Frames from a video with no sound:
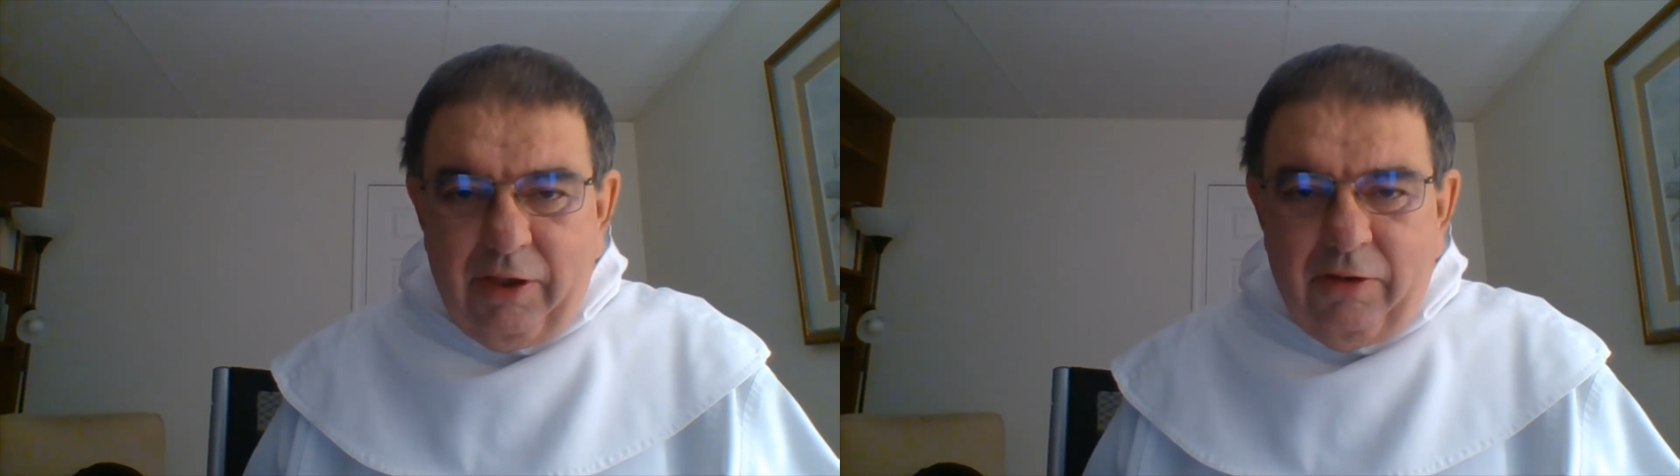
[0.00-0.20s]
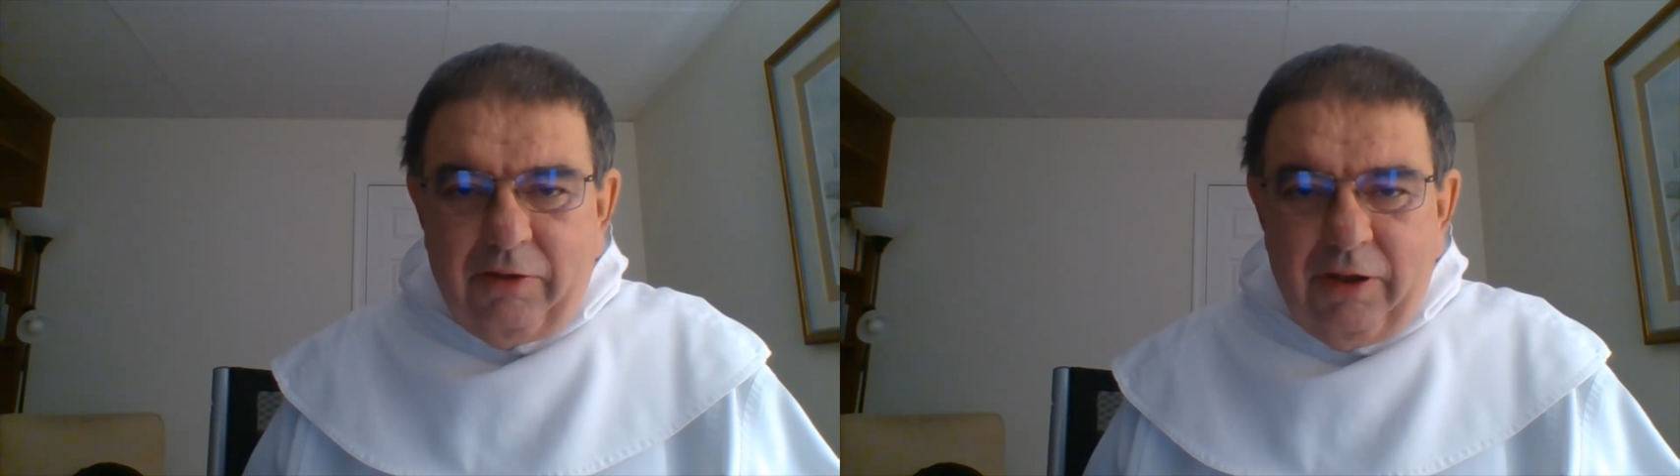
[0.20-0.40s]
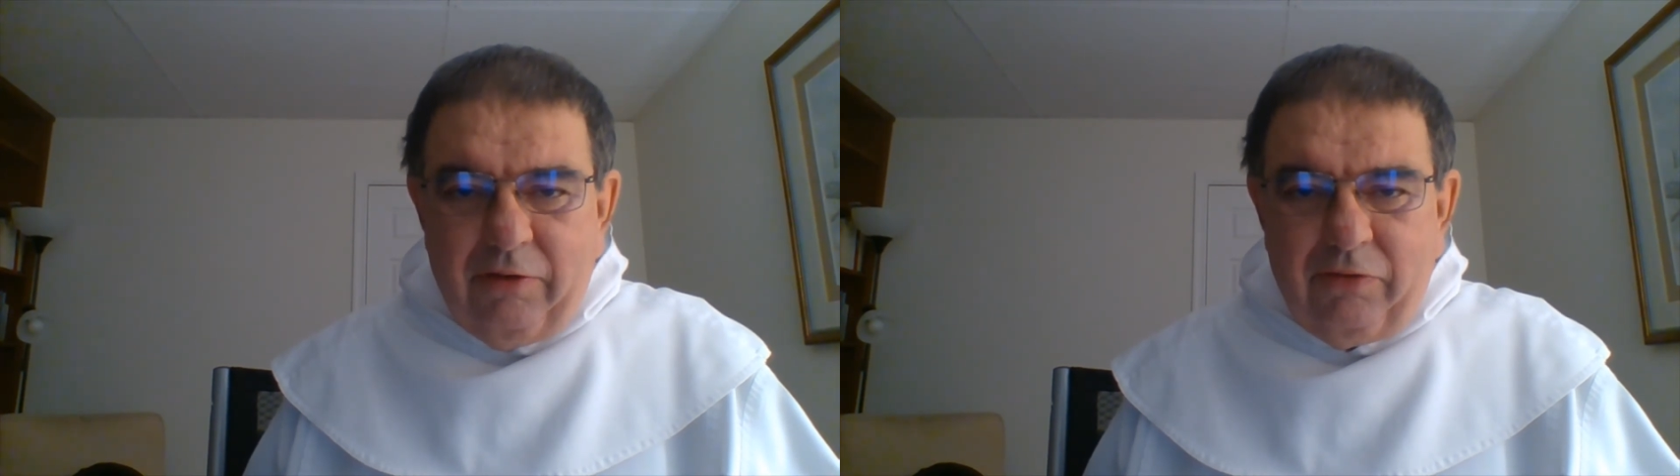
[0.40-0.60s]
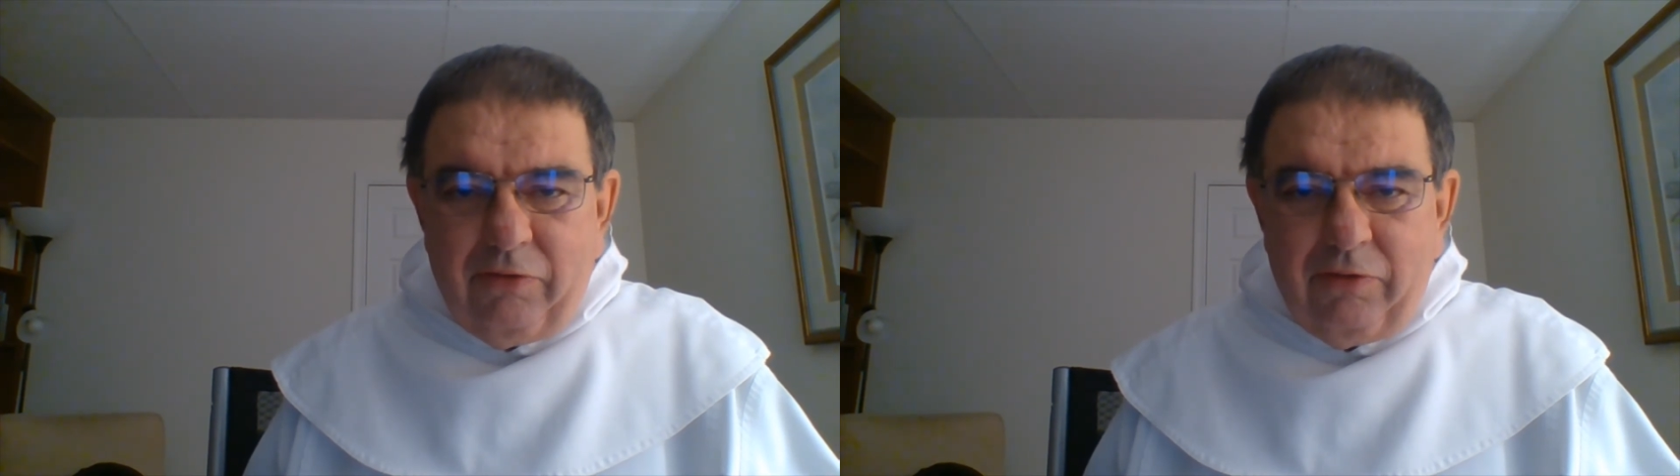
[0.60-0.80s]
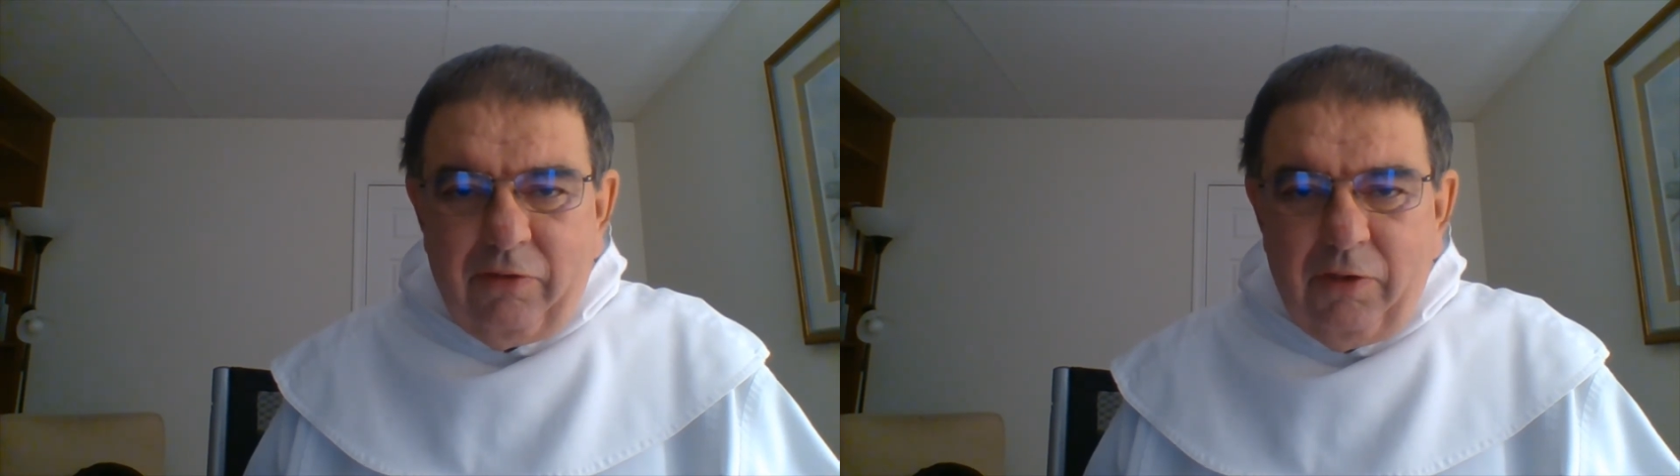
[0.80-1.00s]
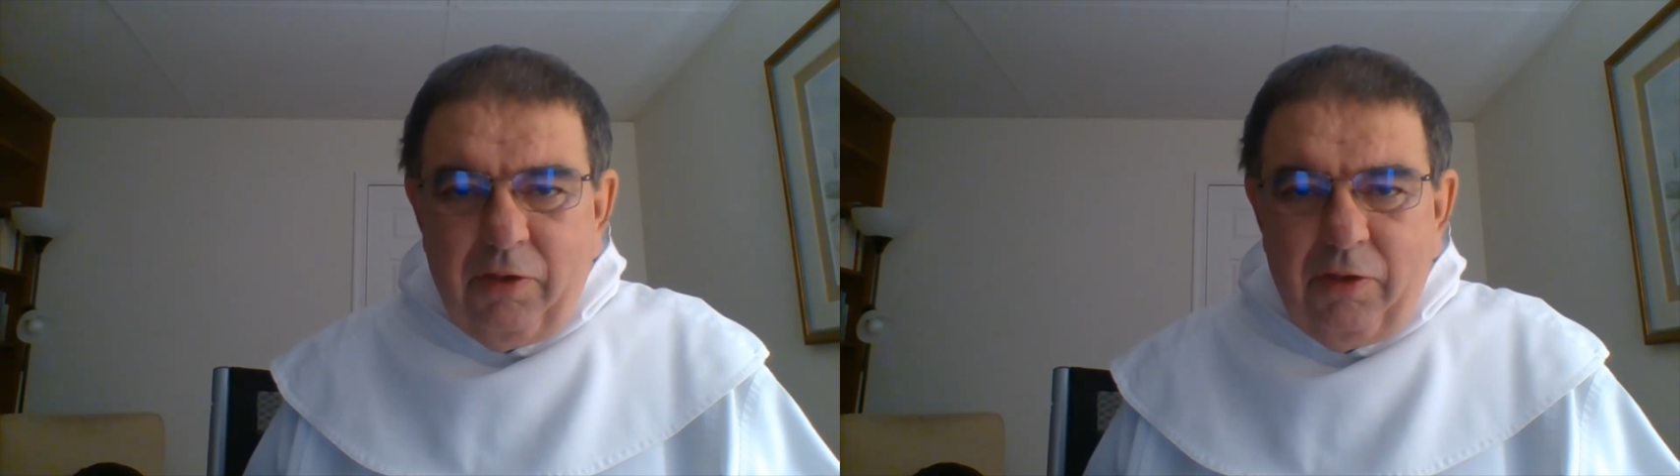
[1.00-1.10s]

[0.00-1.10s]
illness,